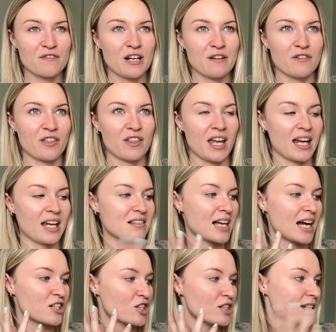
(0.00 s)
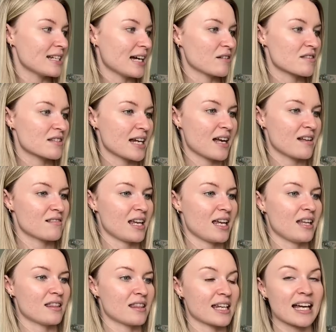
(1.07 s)
and everything is actually downstairs
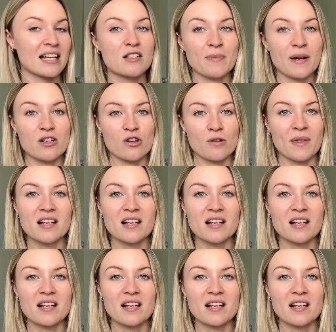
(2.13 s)
in the guest bedroom.